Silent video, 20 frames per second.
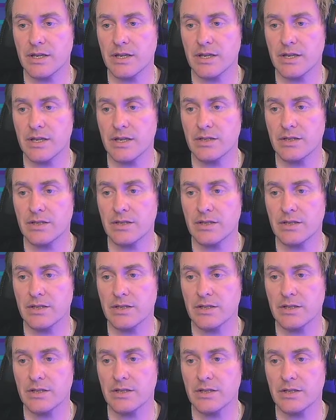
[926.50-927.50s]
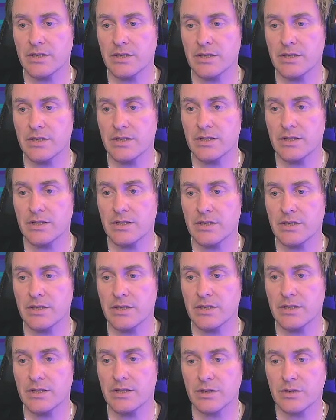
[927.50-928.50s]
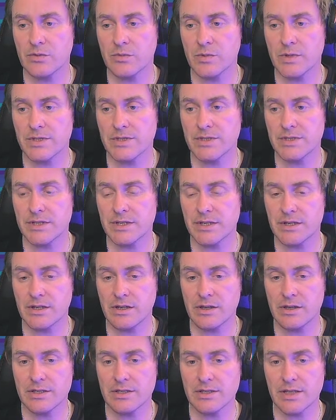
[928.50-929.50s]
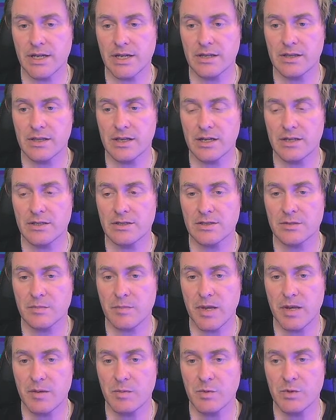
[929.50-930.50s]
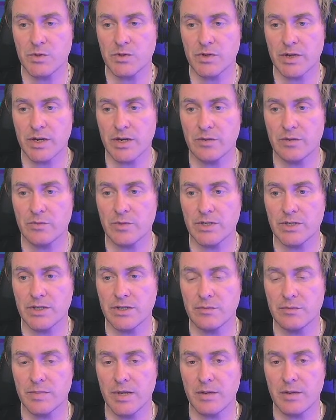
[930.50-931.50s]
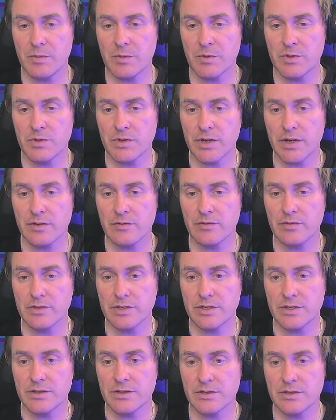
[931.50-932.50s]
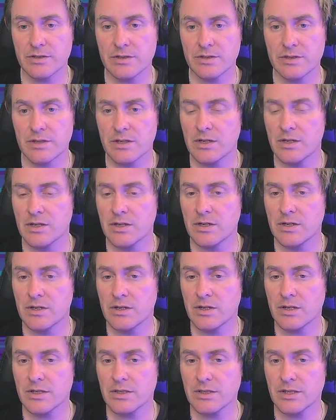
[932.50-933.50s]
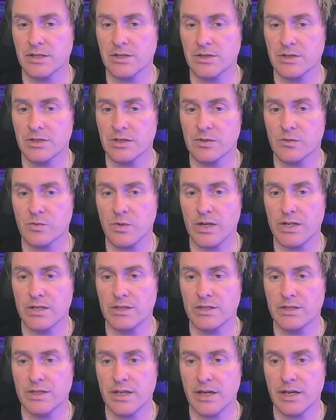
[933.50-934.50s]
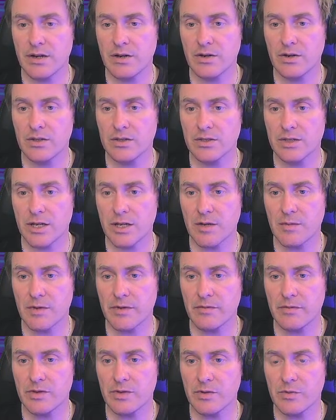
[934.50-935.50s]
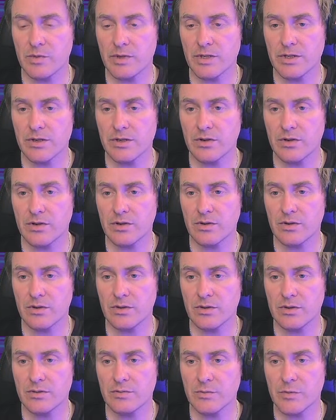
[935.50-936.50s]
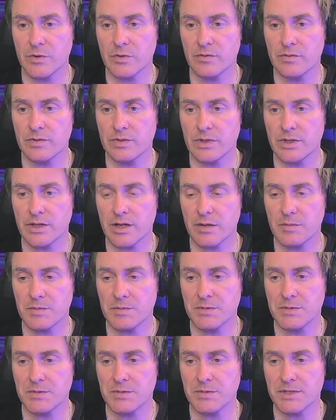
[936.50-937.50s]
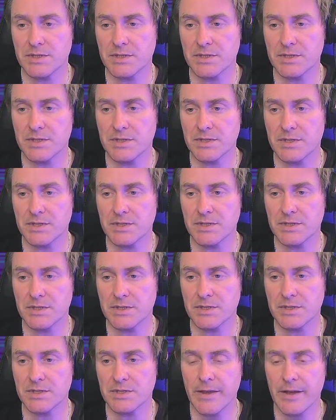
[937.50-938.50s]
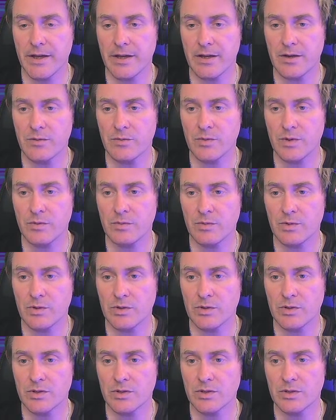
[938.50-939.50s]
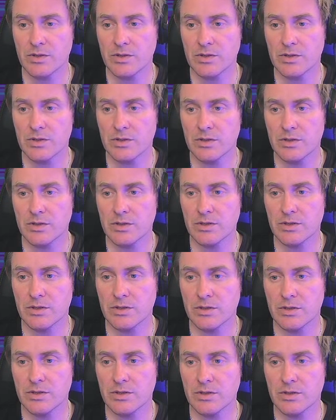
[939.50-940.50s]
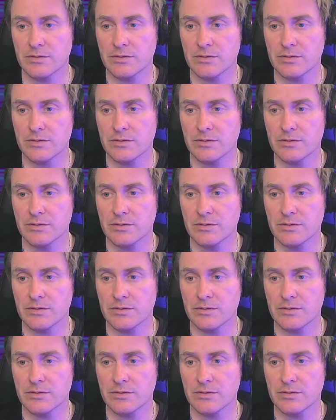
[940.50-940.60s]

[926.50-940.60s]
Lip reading: enter. You can always sit on the sidelines and paper trade. We did paper trade since essentially Wednesday our time, even though we called this move to the upside. We were chilling.